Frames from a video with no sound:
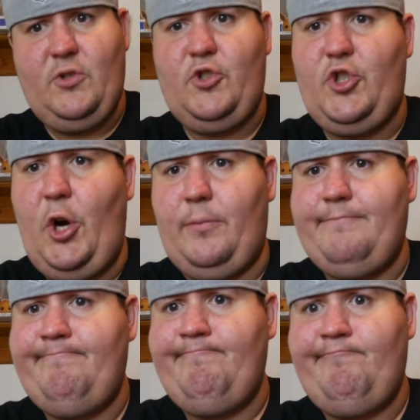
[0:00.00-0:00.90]
So,
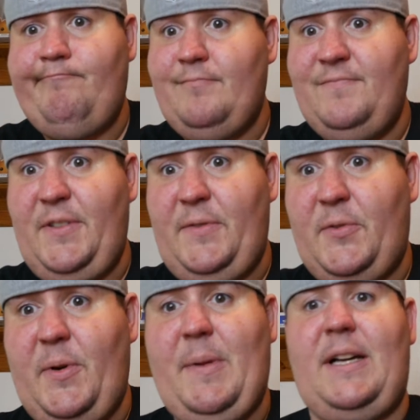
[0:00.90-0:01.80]

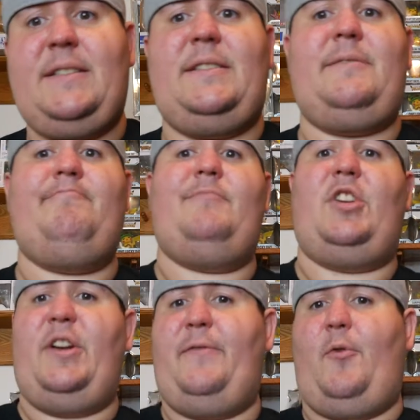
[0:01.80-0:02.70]
53 bucks,
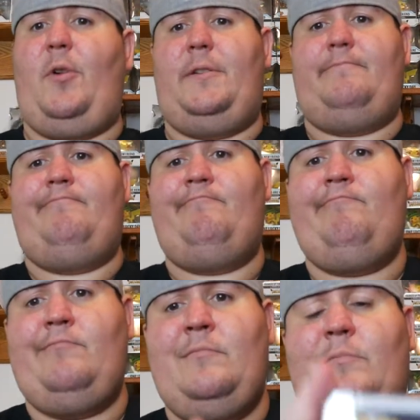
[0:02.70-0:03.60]
34.
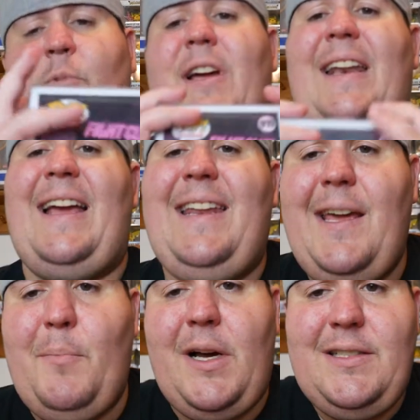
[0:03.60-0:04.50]
We got
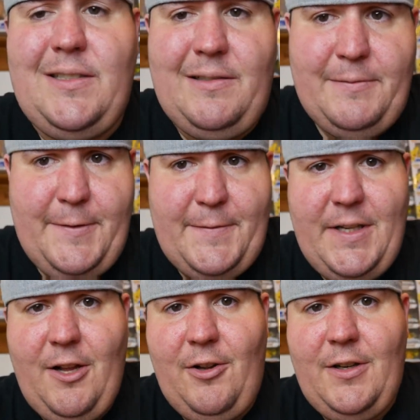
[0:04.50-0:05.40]
98 bucks on a
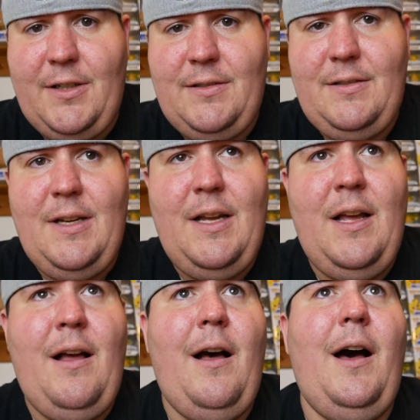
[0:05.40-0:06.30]
$50
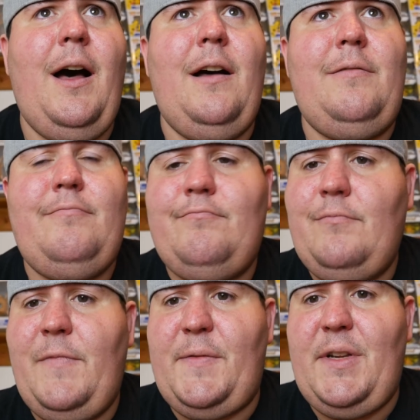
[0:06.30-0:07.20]
uh,
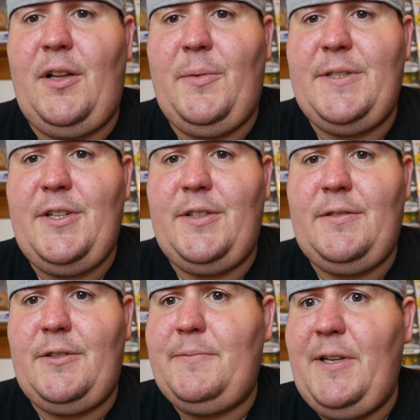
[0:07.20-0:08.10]
$50 return
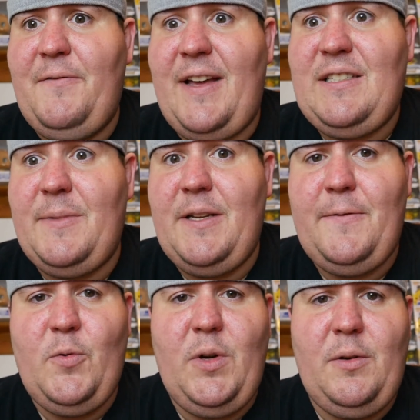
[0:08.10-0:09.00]
or investment,
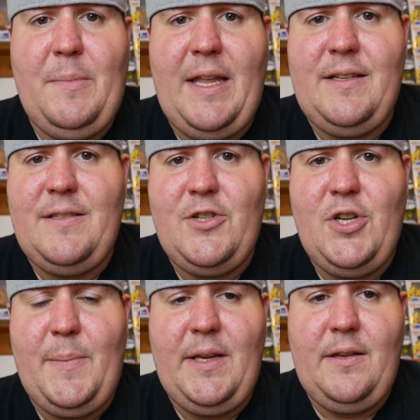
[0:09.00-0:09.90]
if you will, minus the
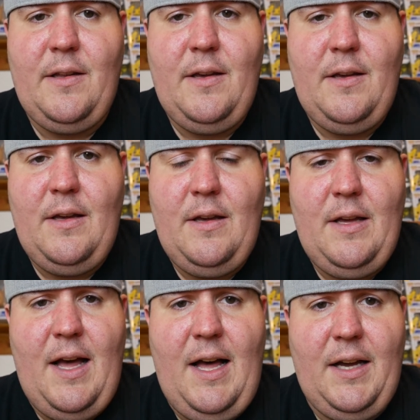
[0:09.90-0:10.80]
shipping
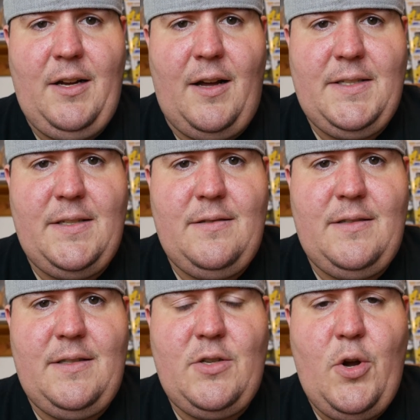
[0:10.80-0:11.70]
uh, costs.
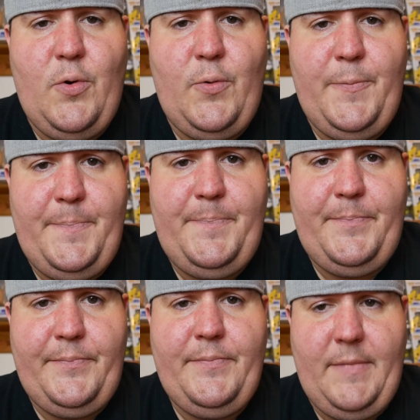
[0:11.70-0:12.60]
So,
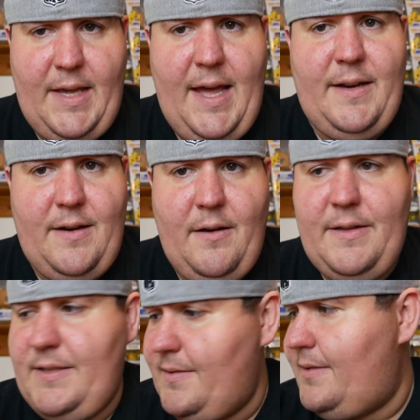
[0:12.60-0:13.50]
yeah, no,
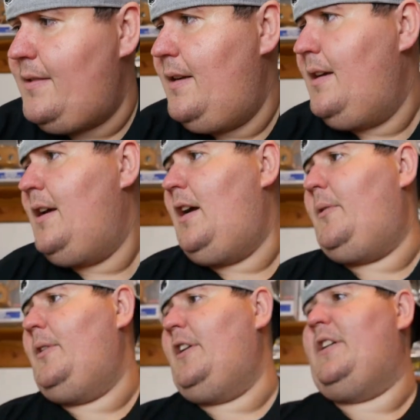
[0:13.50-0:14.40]
this is
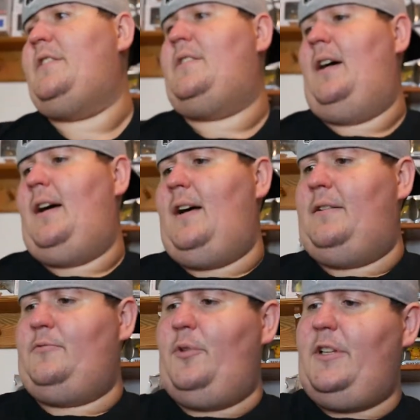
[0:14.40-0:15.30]
a really good,
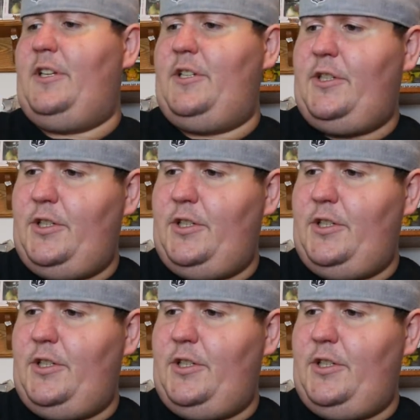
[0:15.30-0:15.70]
uh, really